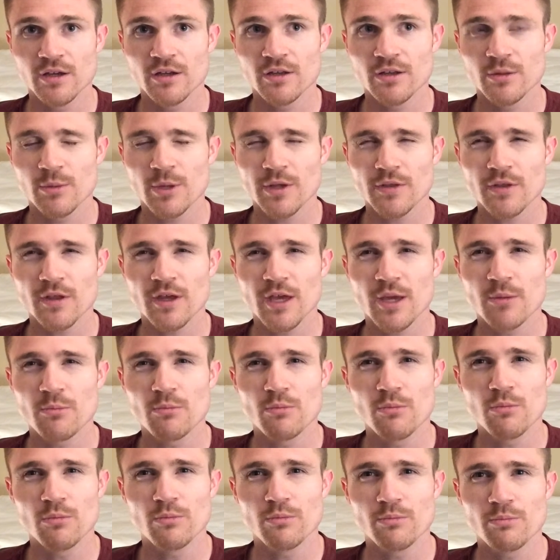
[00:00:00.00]
to make the
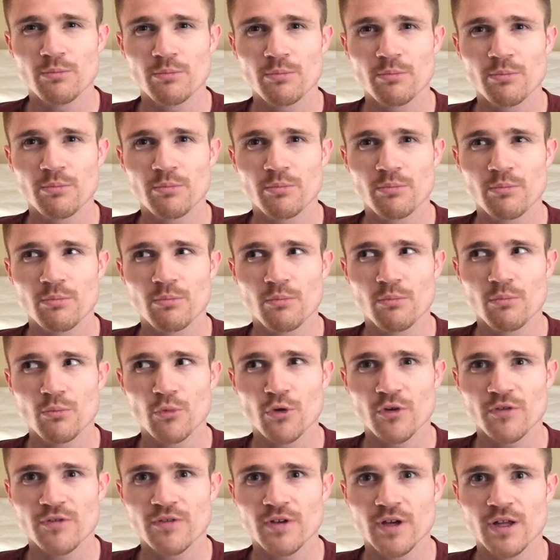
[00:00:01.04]
game
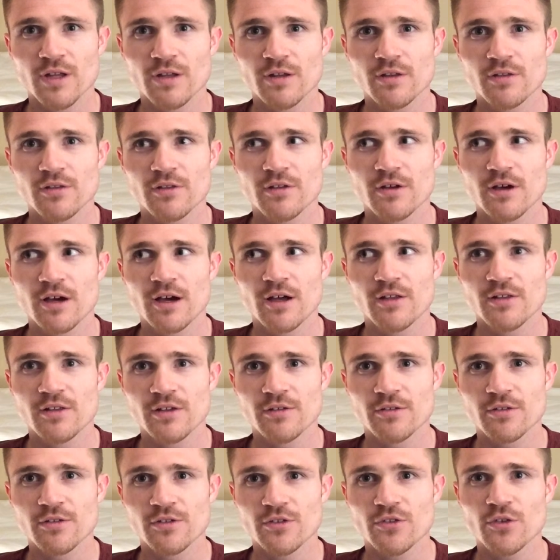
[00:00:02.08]
more fun.
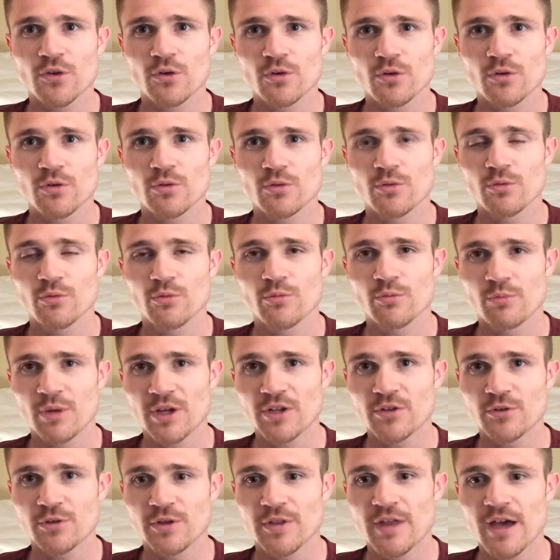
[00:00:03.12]
So by
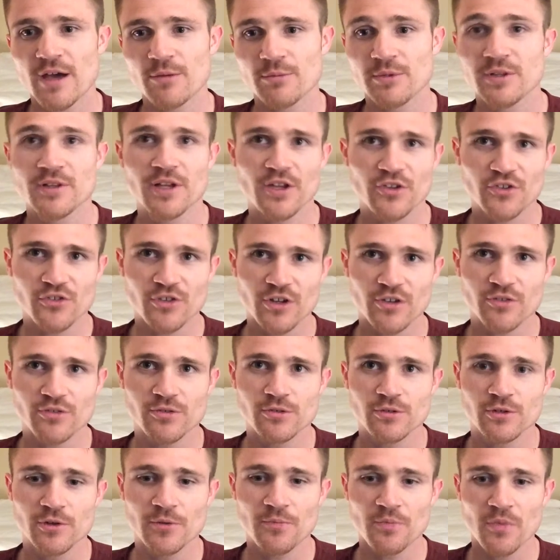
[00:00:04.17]
doing that, it'd be less
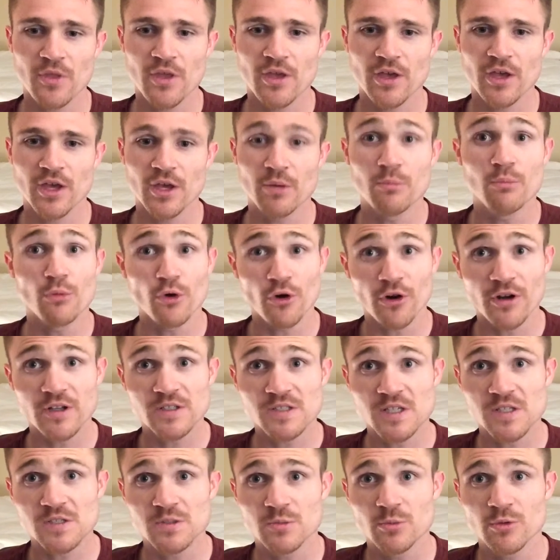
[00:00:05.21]
stressful and more
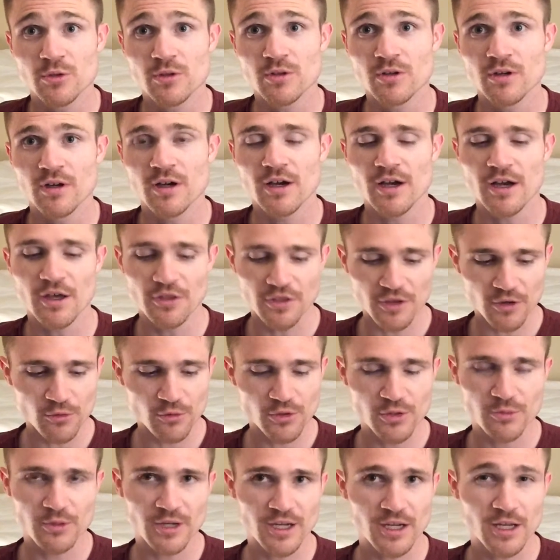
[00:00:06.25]
accessible. I think when
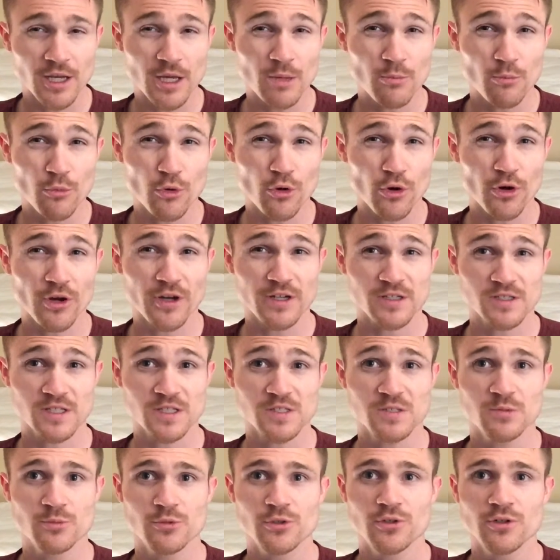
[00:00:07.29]
you make a game more
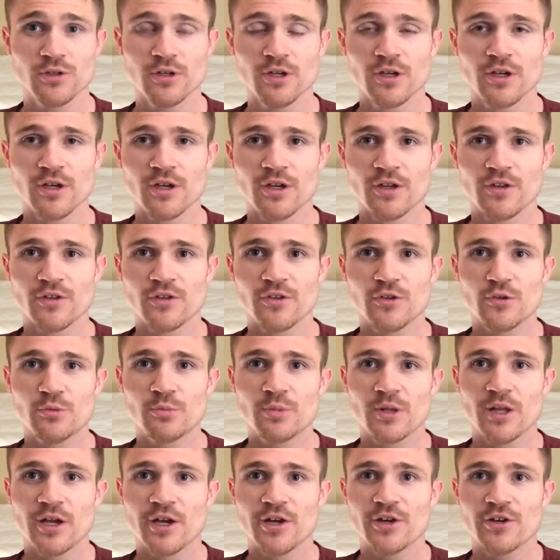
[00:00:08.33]
accessible to new
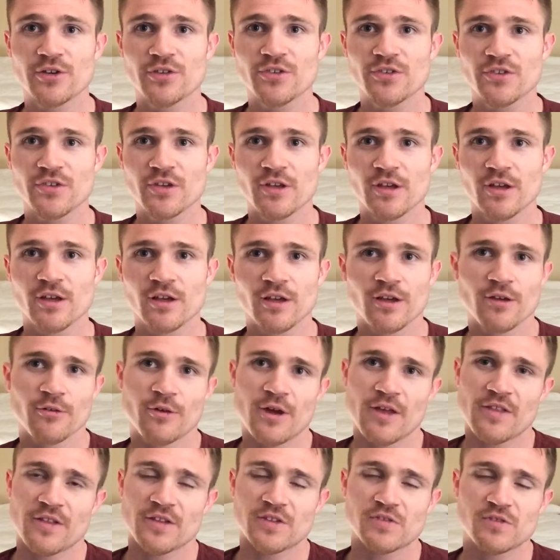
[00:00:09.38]
players,
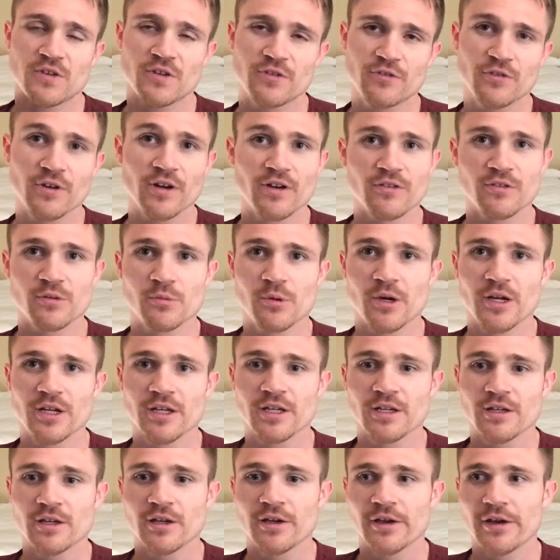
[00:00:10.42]
right, that's fun for
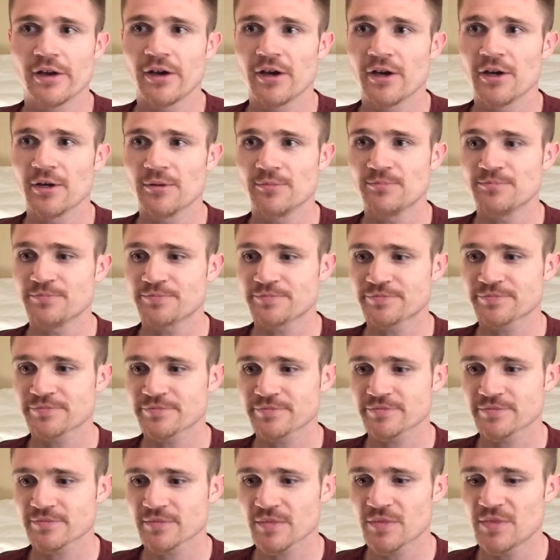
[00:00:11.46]
everybody.
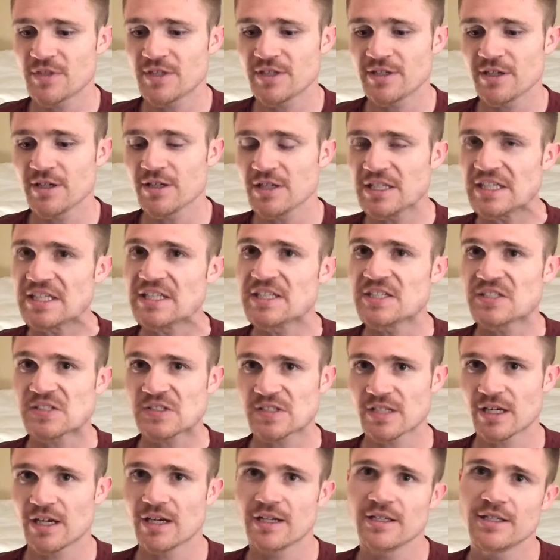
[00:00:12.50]
The
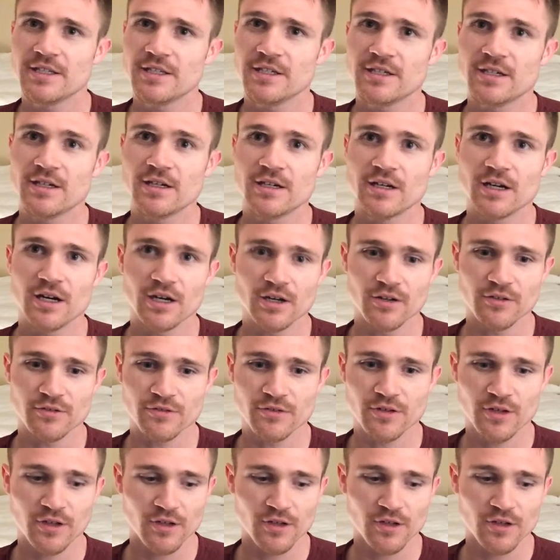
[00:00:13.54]
elitist idea of,